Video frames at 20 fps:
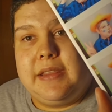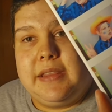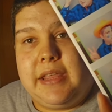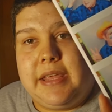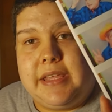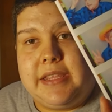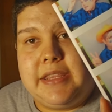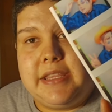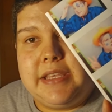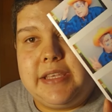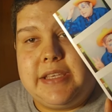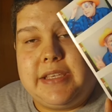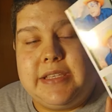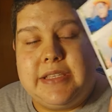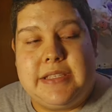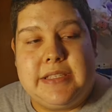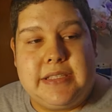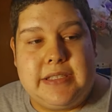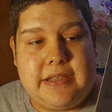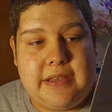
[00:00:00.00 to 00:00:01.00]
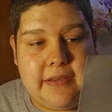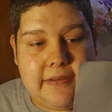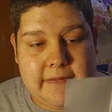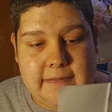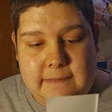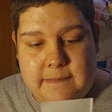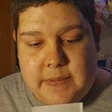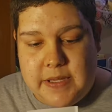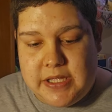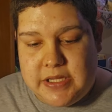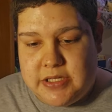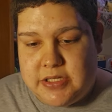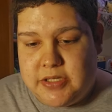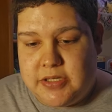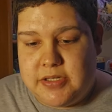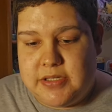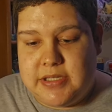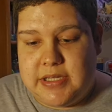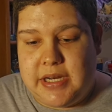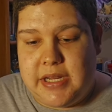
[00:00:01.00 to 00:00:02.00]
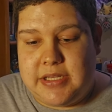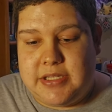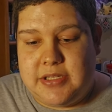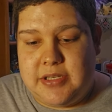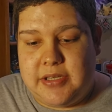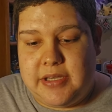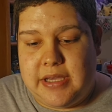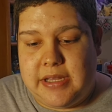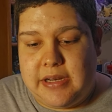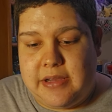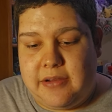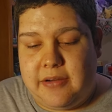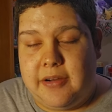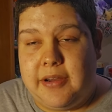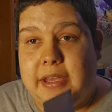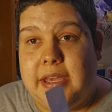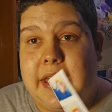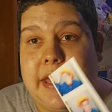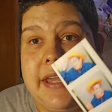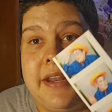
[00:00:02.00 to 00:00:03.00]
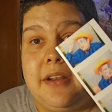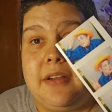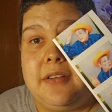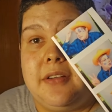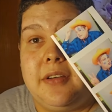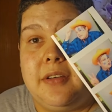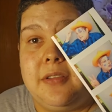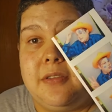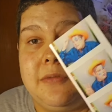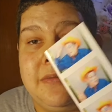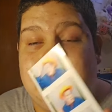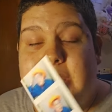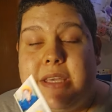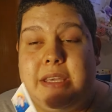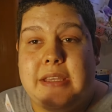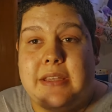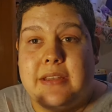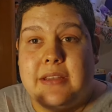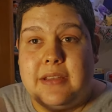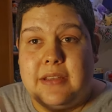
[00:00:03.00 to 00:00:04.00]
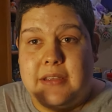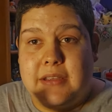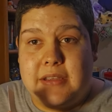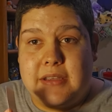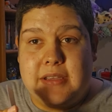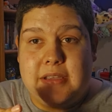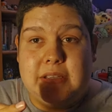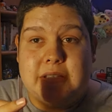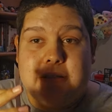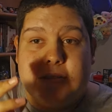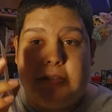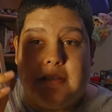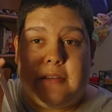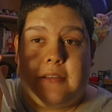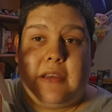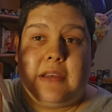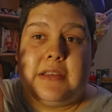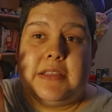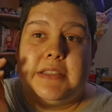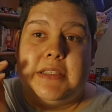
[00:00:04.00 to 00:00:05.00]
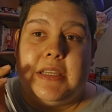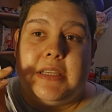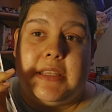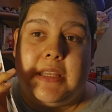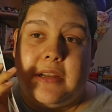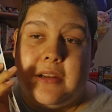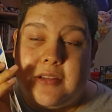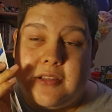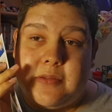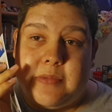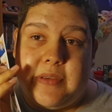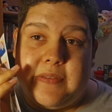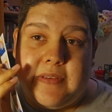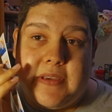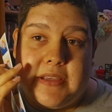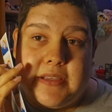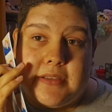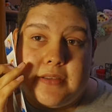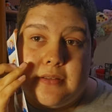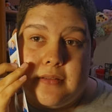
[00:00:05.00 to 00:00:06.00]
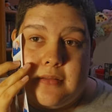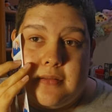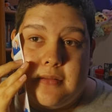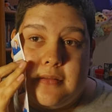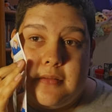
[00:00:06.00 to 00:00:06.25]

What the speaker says: like these pictures that I took at an arcade on Halloween. So I'll stick that onto my face.